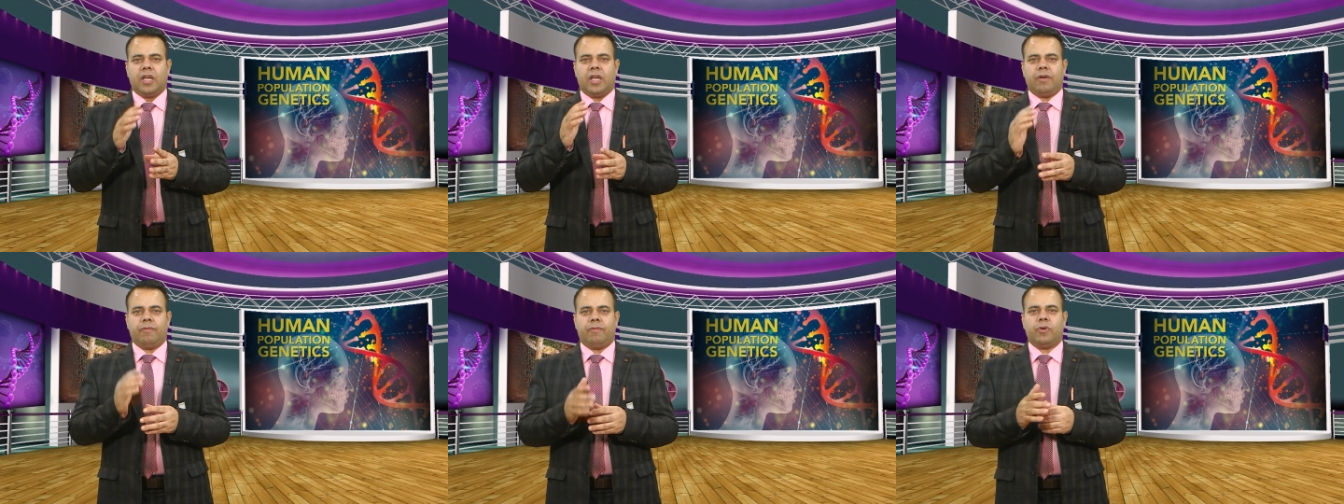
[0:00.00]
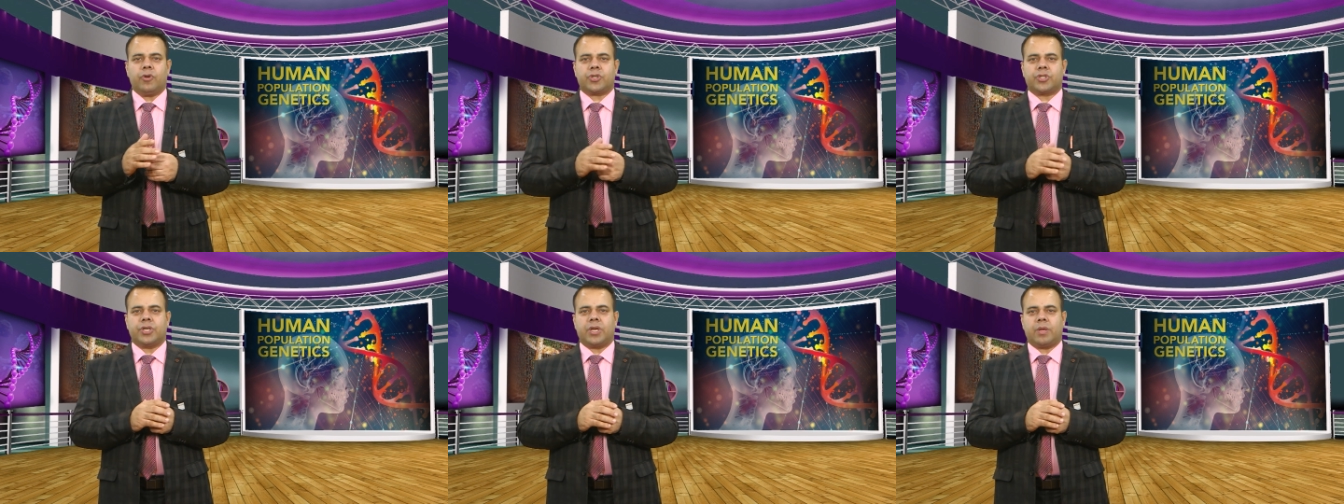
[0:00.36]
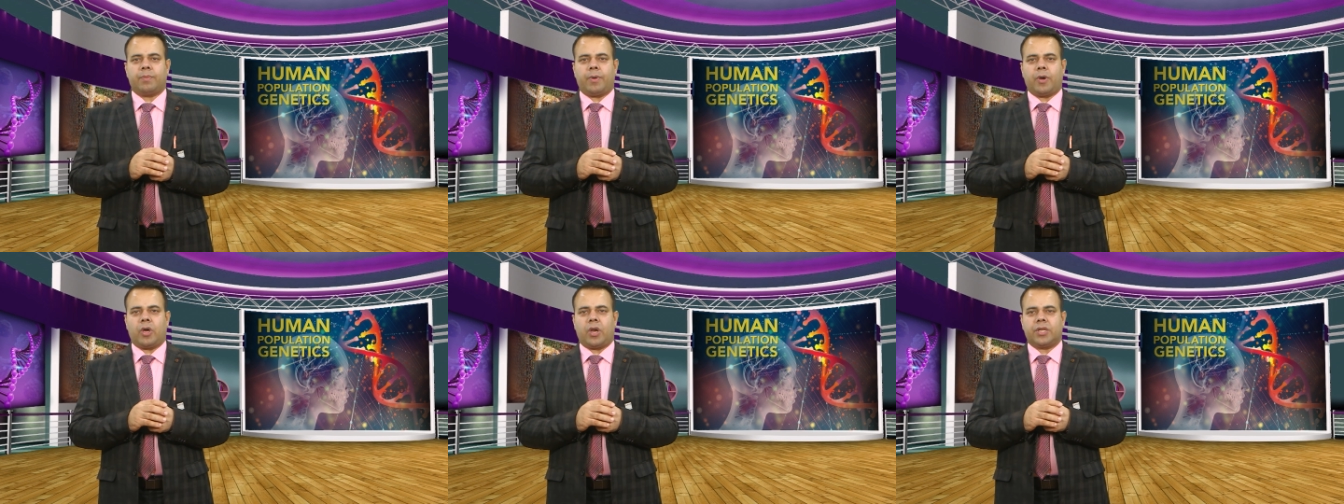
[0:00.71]
evolutionary
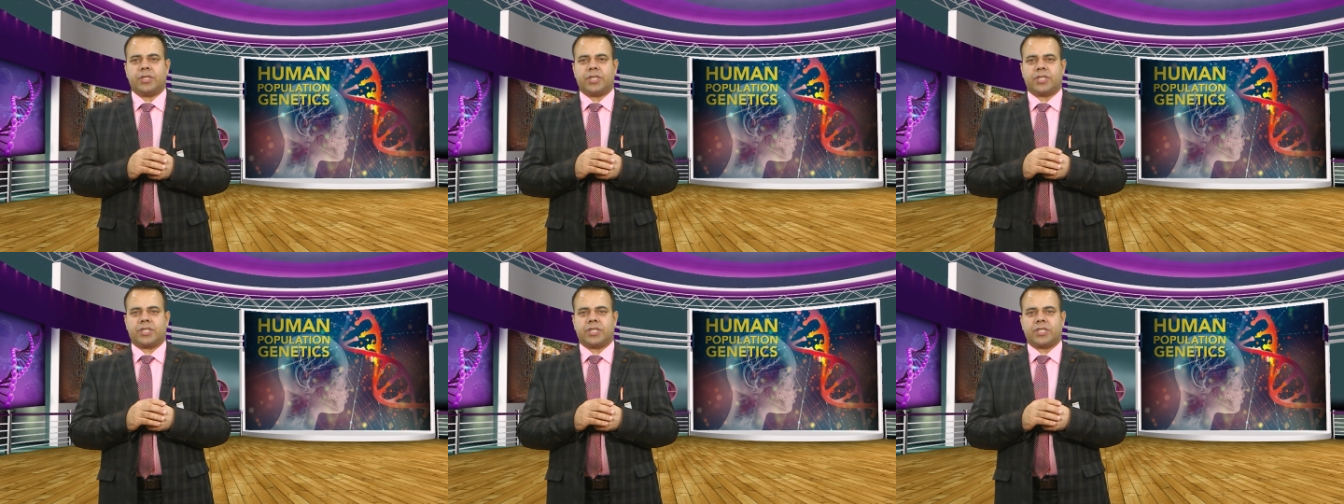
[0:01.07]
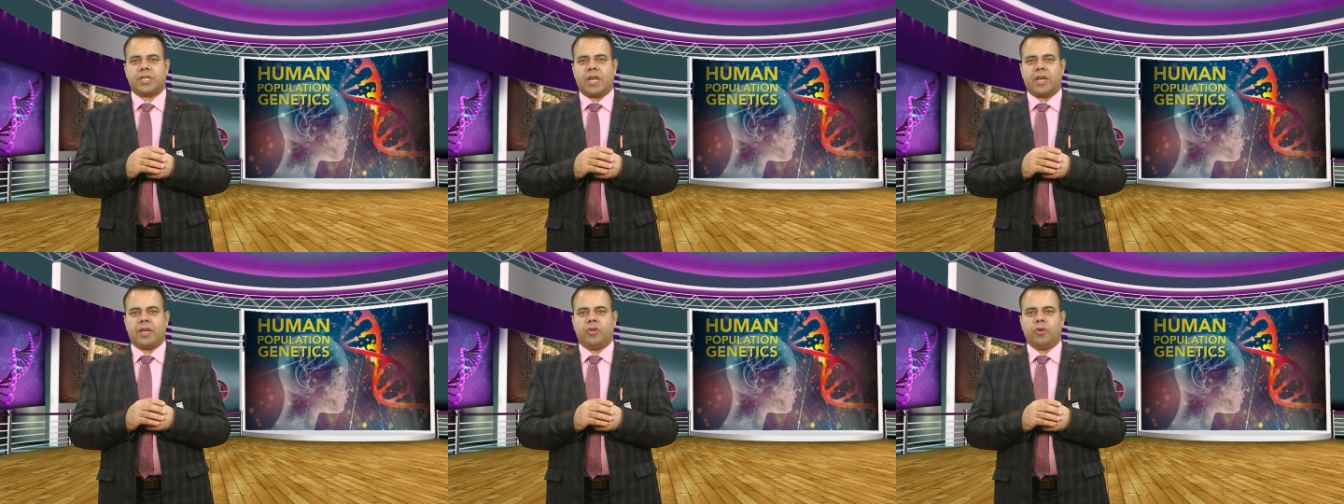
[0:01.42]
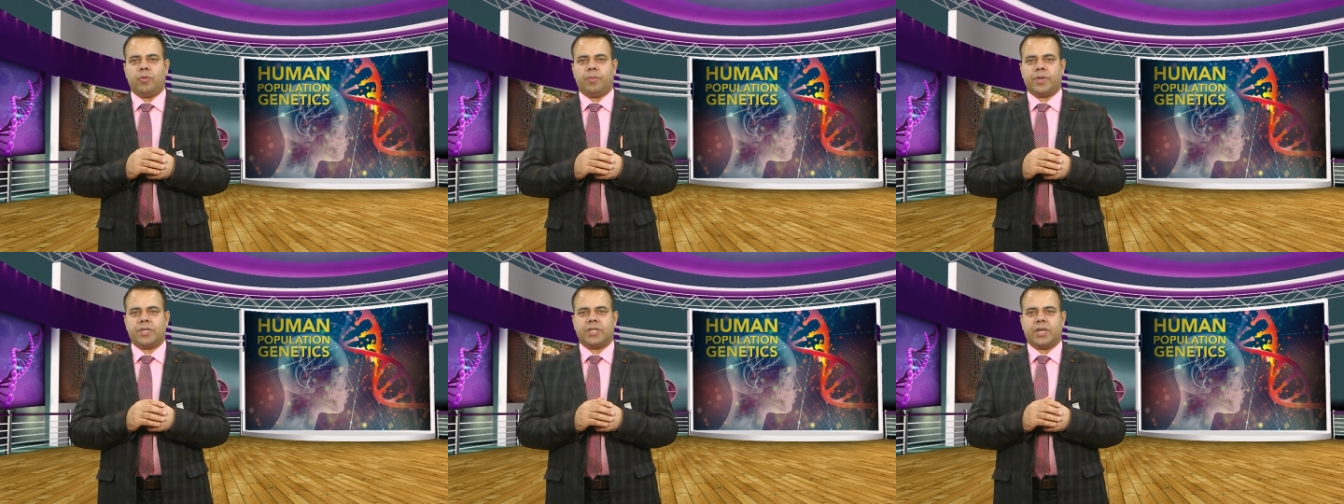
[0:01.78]
biologists and
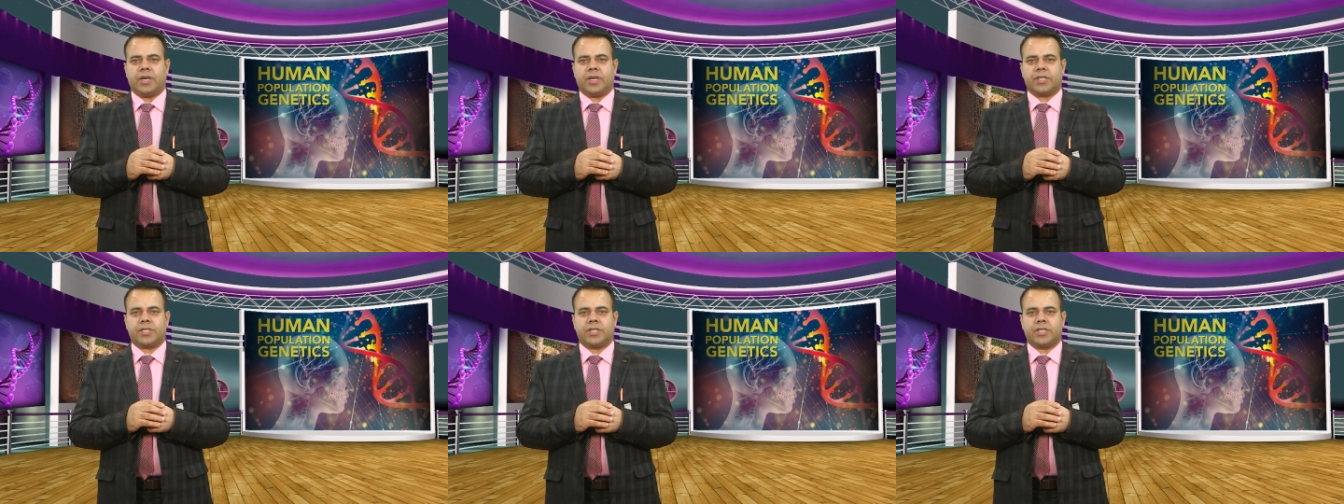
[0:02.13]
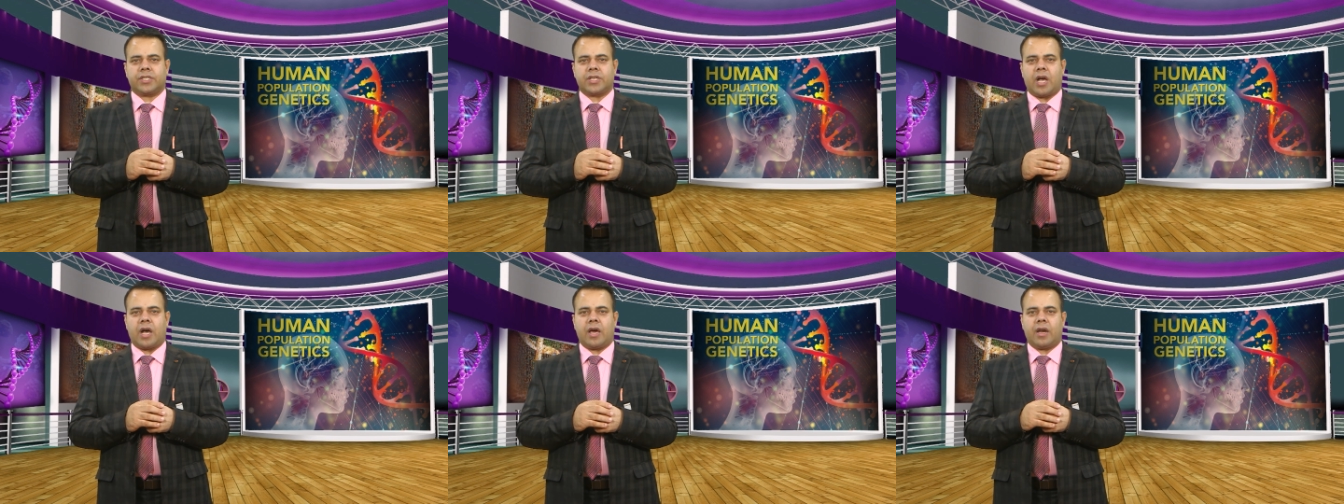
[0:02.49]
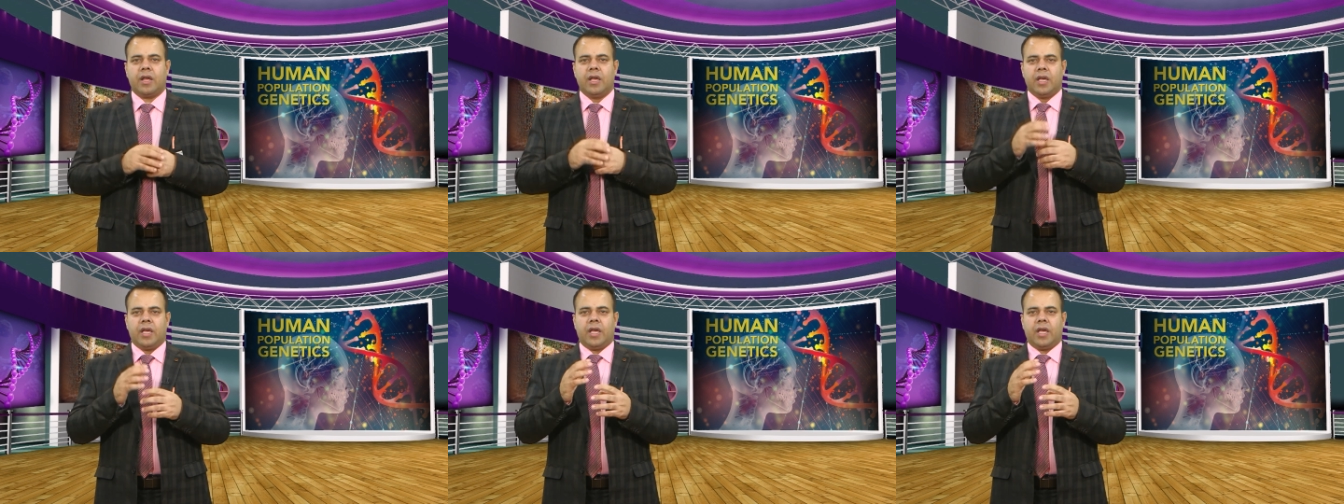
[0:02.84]
human geneticists are